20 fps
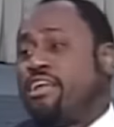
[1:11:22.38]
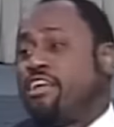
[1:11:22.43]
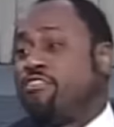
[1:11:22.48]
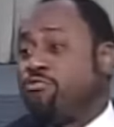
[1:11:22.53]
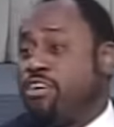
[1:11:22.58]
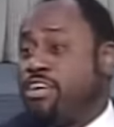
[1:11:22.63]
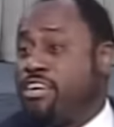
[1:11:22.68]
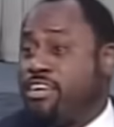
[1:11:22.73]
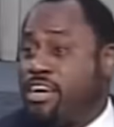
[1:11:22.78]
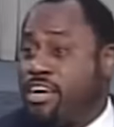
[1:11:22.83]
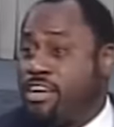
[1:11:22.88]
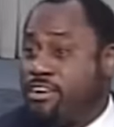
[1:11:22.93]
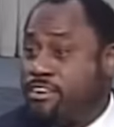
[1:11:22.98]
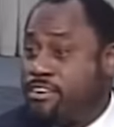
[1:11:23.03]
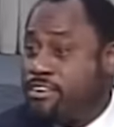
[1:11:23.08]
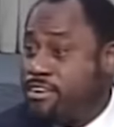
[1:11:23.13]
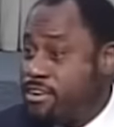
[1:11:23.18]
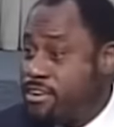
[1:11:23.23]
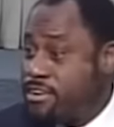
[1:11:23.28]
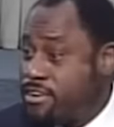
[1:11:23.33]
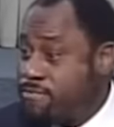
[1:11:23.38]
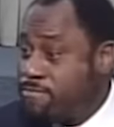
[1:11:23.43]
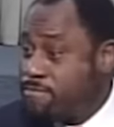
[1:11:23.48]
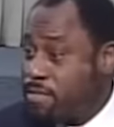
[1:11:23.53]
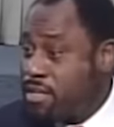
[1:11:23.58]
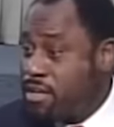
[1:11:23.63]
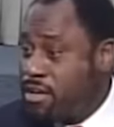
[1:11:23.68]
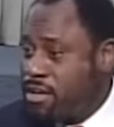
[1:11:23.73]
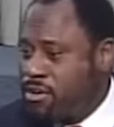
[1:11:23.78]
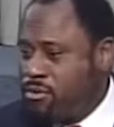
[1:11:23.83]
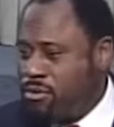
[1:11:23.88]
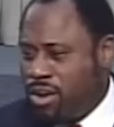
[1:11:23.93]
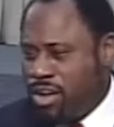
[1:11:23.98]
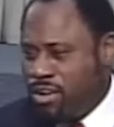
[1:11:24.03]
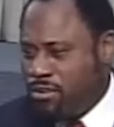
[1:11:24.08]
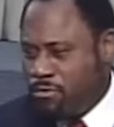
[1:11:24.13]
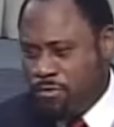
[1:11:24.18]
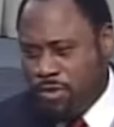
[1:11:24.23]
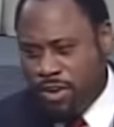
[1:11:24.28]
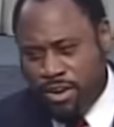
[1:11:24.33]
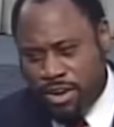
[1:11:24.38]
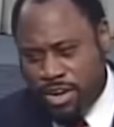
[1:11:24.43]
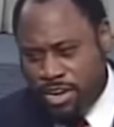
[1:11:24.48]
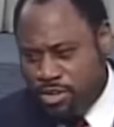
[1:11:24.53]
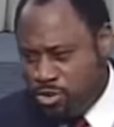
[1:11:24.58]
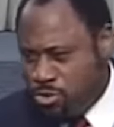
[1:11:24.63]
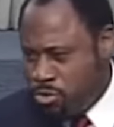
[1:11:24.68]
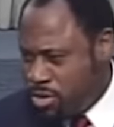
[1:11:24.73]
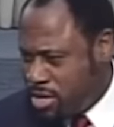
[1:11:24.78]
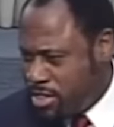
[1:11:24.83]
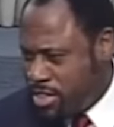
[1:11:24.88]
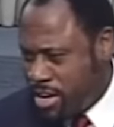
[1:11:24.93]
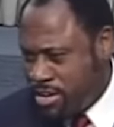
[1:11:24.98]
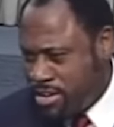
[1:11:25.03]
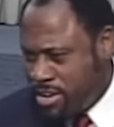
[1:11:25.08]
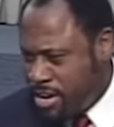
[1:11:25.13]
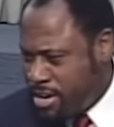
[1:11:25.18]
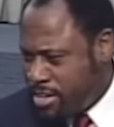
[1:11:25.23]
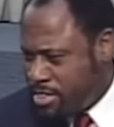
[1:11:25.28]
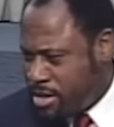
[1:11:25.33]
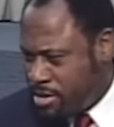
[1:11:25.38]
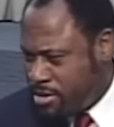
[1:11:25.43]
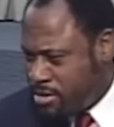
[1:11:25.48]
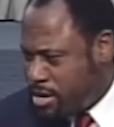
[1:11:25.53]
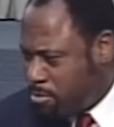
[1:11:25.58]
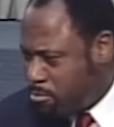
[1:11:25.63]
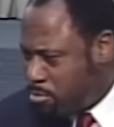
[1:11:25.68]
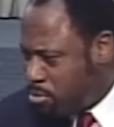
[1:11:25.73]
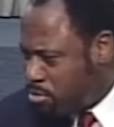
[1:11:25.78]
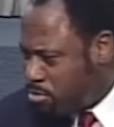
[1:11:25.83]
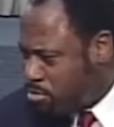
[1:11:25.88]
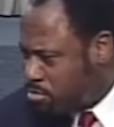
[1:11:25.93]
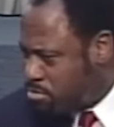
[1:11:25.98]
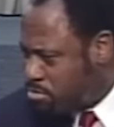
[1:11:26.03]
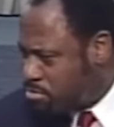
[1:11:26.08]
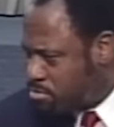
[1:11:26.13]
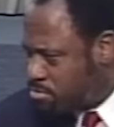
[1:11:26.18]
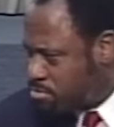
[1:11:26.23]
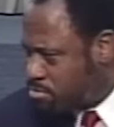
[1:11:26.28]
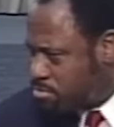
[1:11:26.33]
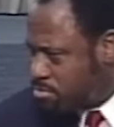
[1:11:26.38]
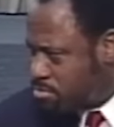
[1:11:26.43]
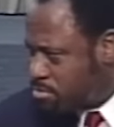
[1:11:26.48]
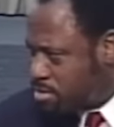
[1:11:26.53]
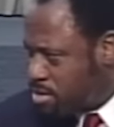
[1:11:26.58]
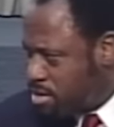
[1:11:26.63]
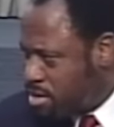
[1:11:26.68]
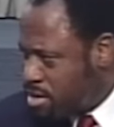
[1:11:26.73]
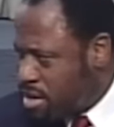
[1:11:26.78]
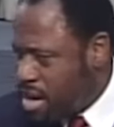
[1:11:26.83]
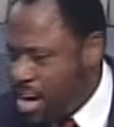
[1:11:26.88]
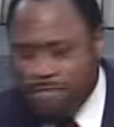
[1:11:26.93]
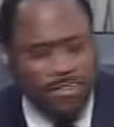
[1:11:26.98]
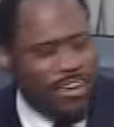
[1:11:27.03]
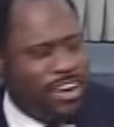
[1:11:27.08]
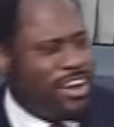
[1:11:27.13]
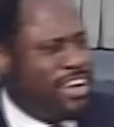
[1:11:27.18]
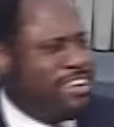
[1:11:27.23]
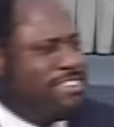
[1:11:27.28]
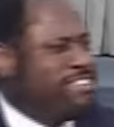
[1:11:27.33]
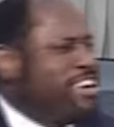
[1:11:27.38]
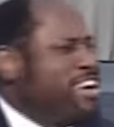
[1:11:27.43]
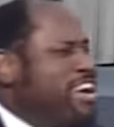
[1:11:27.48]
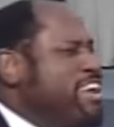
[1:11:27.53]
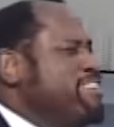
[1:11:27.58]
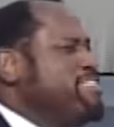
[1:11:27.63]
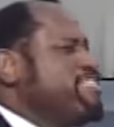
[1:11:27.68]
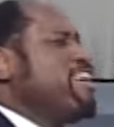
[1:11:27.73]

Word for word: That's what he did. Well, I felt like doing it that day in that temple. I felt like saying,